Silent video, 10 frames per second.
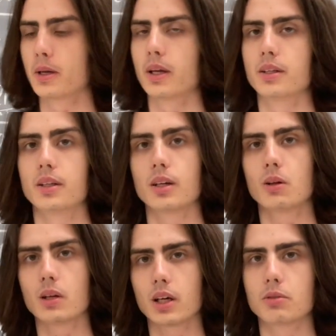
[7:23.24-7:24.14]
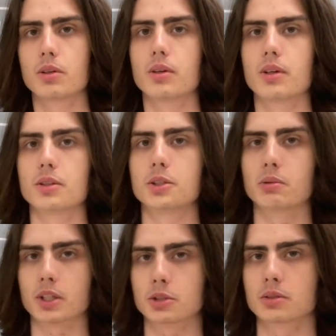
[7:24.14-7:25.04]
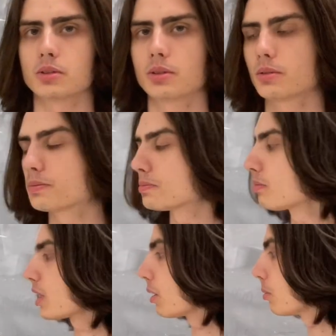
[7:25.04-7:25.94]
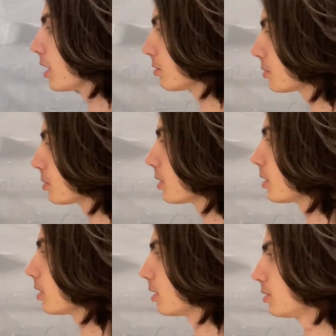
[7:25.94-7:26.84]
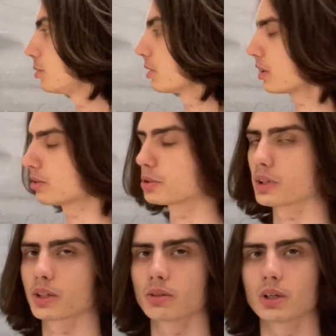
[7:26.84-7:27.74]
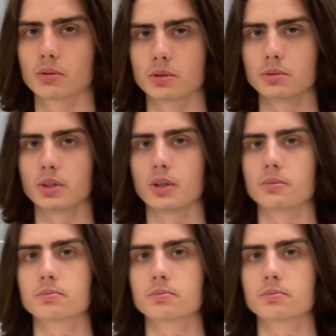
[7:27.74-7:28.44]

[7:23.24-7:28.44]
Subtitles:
And they all have a direction, After doing all the triangle, I will do the